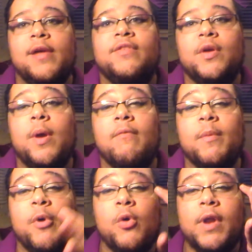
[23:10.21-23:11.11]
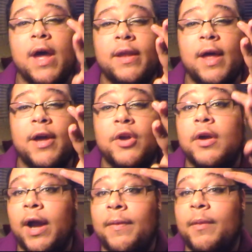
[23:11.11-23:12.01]
So you have the bold
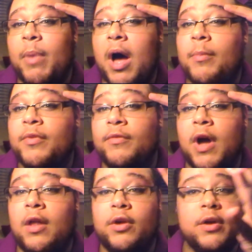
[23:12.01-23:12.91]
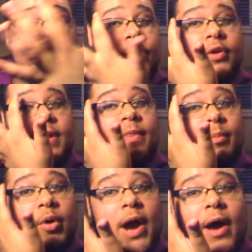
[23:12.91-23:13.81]
eyeliner and the pops of color underneath
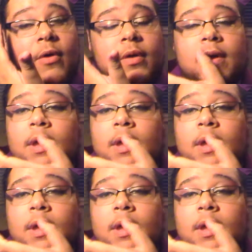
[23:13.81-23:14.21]
the brow,